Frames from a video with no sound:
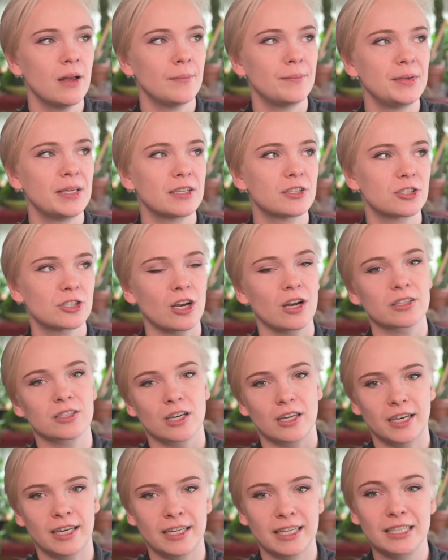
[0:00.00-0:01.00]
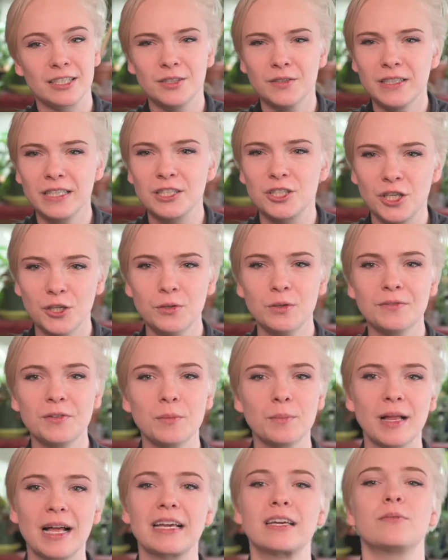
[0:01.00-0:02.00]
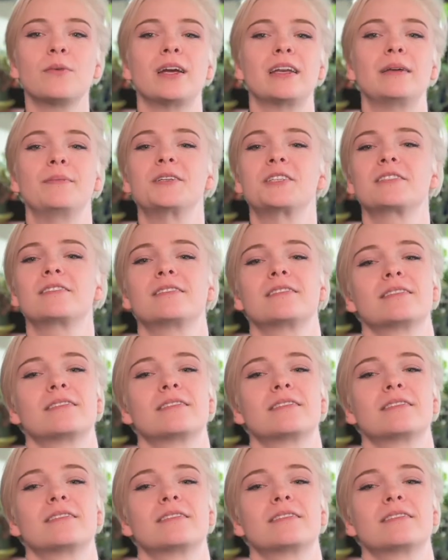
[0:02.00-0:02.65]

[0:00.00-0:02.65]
being shot on it, including two of the black and white images.